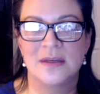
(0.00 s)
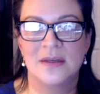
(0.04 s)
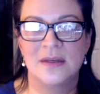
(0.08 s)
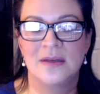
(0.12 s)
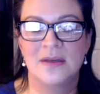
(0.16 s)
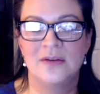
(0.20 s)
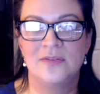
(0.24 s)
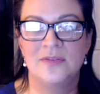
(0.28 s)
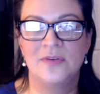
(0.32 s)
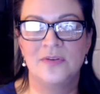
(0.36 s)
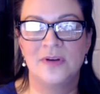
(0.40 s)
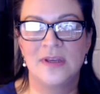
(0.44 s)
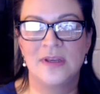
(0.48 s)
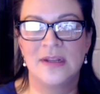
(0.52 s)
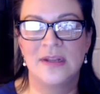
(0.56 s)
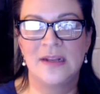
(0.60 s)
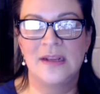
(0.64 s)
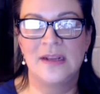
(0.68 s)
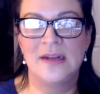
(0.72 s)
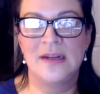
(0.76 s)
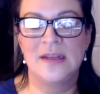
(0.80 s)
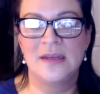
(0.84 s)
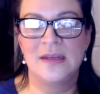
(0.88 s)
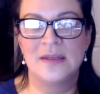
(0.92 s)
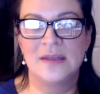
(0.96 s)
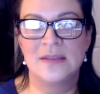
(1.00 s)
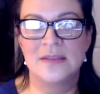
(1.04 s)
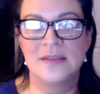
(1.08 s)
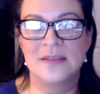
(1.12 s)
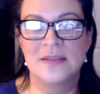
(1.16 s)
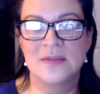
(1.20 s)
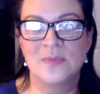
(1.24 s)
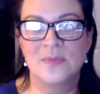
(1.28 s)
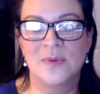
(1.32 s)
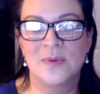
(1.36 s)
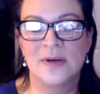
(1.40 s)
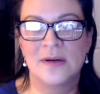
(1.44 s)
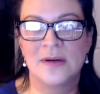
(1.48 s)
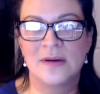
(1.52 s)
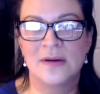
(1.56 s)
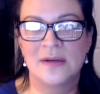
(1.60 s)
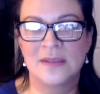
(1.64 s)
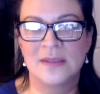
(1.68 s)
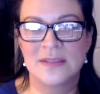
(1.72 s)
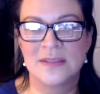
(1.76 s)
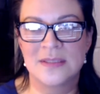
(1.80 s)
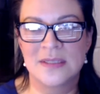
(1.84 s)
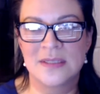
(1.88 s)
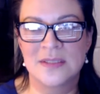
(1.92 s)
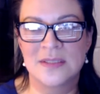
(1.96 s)
for Canadians, where
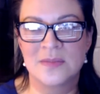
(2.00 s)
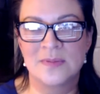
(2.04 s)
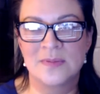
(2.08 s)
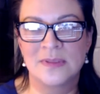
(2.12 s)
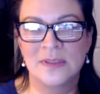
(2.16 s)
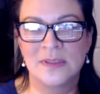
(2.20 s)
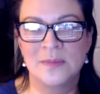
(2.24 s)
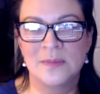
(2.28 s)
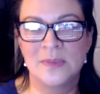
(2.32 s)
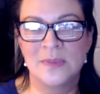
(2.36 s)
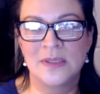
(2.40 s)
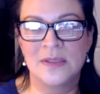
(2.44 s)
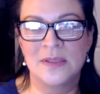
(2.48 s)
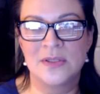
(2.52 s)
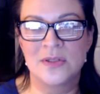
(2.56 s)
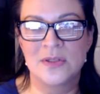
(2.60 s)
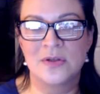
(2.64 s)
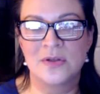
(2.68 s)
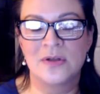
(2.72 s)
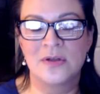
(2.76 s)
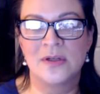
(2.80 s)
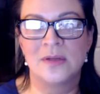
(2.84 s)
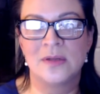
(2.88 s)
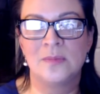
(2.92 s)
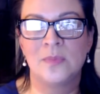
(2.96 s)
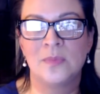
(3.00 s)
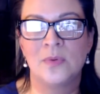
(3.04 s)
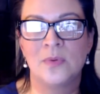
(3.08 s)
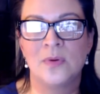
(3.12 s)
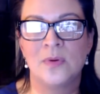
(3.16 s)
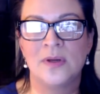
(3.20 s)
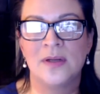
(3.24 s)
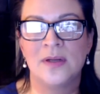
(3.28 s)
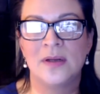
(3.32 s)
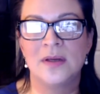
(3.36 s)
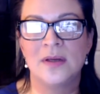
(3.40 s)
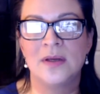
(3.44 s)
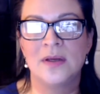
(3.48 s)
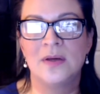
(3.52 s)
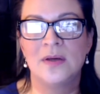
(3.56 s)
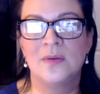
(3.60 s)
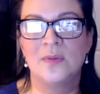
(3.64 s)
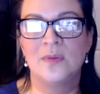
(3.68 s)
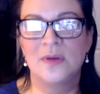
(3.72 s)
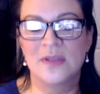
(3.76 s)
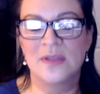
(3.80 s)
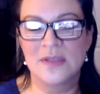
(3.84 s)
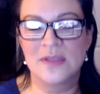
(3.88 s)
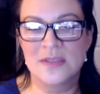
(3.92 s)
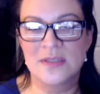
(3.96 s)
it's really been a turning point,
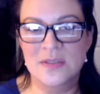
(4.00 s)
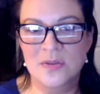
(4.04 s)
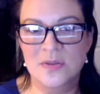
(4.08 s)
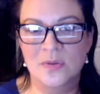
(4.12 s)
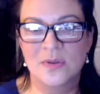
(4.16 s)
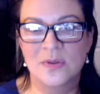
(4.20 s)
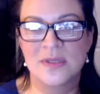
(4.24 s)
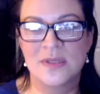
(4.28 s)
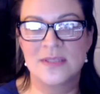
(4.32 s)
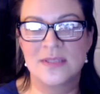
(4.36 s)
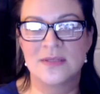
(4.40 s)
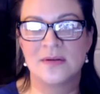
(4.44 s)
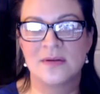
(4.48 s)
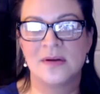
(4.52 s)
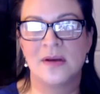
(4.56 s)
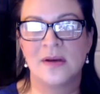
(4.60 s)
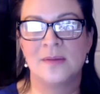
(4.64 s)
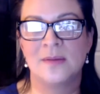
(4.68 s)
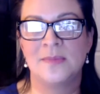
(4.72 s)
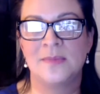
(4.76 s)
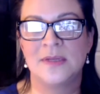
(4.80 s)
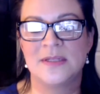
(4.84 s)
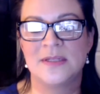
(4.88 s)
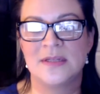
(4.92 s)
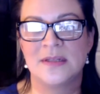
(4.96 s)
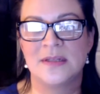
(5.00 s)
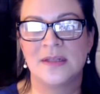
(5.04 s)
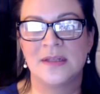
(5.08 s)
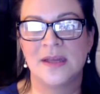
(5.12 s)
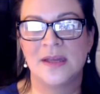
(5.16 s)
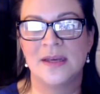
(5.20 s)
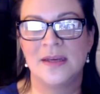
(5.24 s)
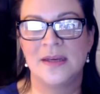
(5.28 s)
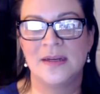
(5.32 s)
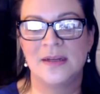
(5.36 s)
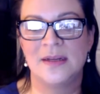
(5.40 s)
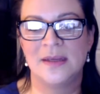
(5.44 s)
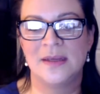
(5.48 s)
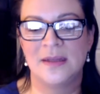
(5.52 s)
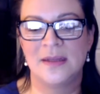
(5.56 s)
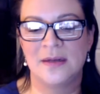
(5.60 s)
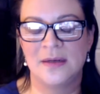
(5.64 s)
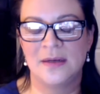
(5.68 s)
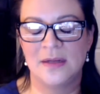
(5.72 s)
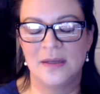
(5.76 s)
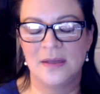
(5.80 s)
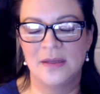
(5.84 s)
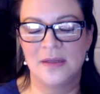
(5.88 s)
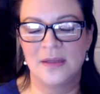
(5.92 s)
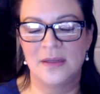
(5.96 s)
where these stories are coming to light,
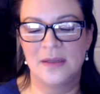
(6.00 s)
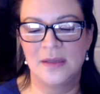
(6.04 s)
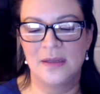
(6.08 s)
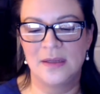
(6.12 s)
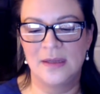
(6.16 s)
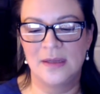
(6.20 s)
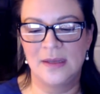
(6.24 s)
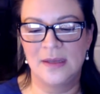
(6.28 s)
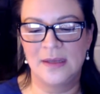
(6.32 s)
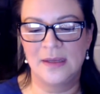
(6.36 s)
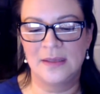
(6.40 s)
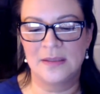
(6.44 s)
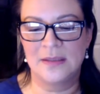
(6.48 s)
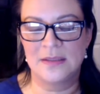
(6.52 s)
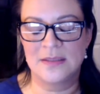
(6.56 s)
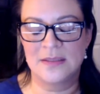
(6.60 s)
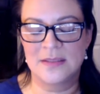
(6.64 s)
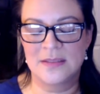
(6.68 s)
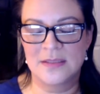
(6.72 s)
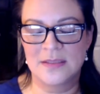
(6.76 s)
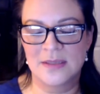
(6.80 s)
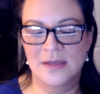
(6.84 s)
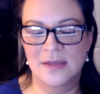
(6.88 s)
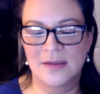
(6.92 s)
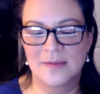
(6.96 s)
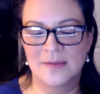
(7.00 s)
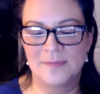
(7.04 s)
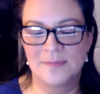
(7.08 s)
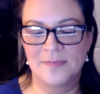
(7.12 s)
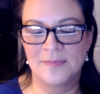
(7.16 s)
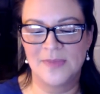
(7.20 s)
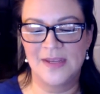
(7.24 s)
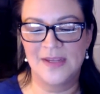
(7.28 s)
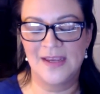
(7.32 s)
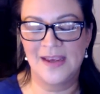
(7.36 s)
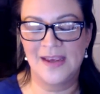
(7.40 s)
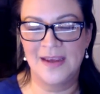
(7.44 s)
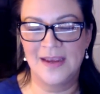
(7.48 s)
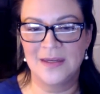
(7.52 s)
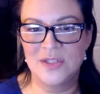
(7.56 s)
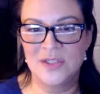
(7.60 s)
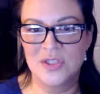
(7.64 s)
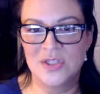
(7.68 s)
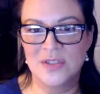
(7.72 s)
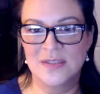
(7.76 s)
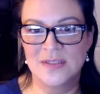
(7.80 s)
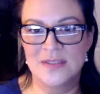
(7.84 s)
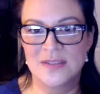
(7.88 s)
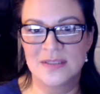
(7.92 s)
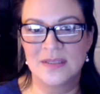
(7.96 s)
and the
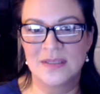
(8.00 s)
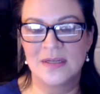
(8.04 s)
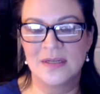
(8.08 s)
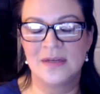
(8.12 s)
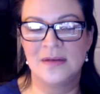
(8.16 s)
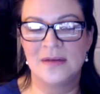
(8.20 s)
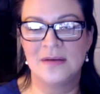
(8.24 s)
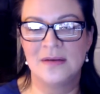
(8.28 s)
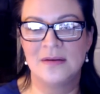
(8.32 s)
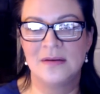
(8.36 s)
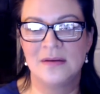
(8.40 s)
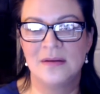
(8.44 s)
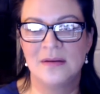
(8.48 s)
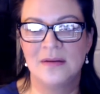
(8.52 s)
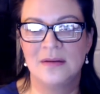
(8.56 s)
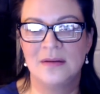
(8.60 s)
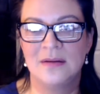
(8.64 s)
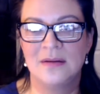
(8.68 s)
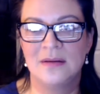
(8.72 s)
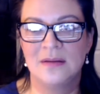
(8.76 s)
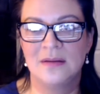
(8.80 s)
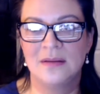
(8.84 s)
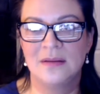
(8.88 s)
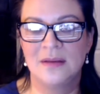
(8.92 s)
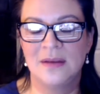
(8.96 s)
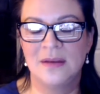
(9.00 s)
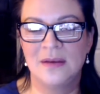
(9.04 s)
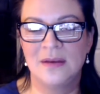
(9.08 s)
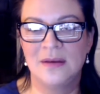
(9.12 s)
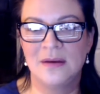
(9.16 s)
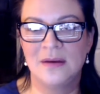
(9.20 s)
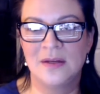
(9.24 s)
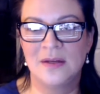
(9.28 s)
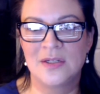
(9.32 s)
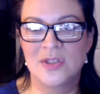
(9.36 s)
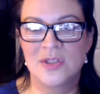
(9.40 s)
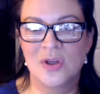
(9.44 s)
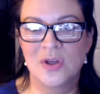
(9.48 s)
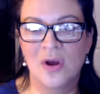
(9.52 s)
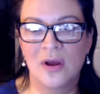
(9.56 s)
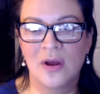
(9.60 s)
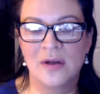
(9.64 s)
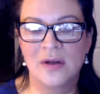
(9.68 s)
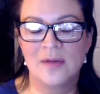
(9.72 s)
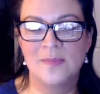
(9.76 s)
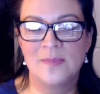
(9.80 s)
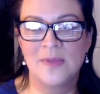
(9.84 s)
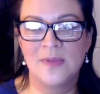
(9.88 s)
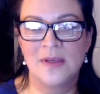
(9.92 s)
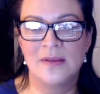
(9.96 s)
agency, the
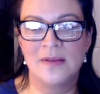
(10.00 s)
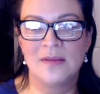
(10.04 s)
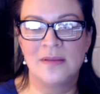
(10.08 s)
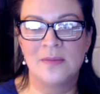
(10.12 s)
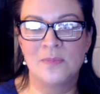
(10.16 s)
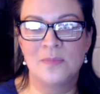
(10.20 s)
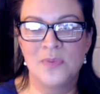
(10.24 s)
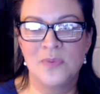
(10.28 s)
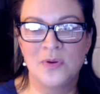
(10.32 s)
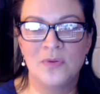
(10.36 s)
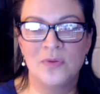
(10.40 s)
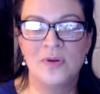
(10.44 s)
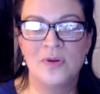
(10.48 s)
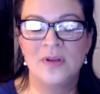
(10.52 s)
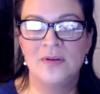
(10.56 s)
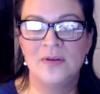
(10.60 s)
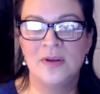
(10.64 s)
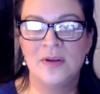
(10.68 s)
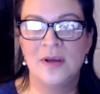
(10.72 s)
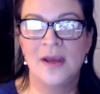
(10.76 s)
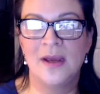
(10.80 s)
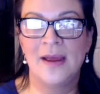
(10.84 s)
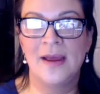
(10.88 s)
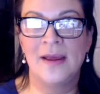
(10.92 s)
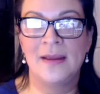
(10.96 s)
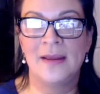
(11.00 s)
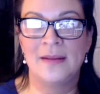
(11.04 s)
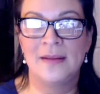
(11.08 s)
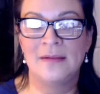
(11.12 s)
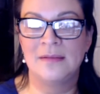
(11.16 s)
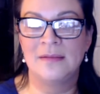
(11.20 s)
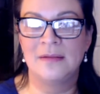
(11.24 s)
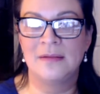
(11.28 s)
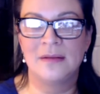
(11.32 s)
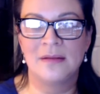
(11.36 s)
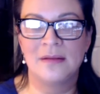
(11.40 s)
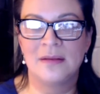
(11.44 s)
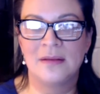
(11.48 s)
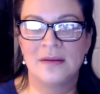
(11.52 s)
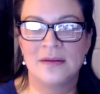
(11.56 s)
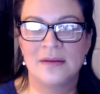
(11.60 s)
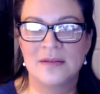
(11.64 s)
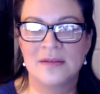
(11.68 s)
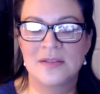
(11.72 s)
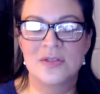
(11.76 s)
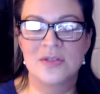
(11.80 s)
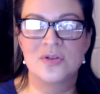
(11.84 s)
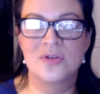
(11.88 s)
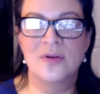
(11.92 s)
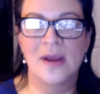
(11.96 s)
autonomy, the beauty, and the
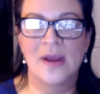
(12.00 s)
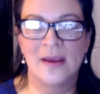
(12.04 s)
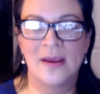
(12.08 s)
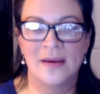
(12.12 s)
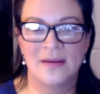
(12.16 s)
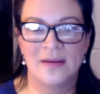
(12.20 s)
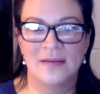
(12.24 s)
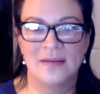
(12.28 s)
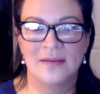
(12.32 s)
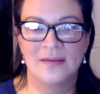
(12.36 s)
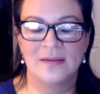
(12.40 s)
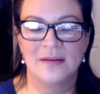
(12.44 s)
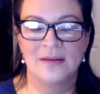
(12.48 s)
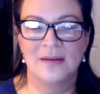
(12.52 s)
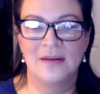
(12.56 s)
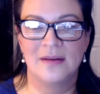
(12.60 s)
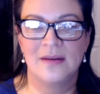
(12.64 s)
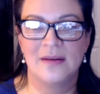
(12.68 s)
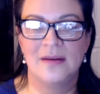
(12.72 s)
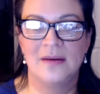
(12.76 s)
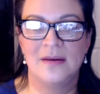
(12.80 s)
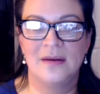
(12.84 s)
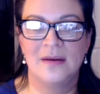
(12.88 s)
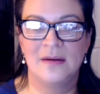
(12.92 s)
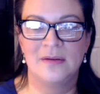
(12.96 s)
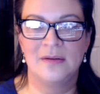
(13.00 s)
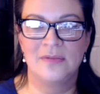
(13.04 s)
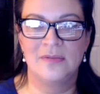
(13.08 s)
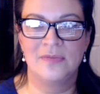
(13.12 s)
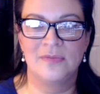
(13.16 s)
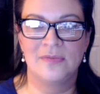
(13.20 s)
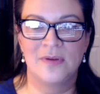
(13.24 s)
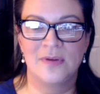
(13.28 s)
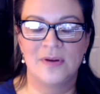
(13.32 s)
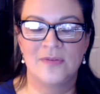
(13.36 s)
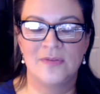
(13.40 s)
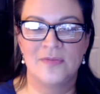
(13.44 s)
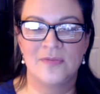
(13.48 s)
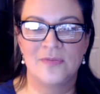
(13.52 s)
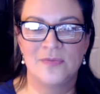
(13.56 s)
strength of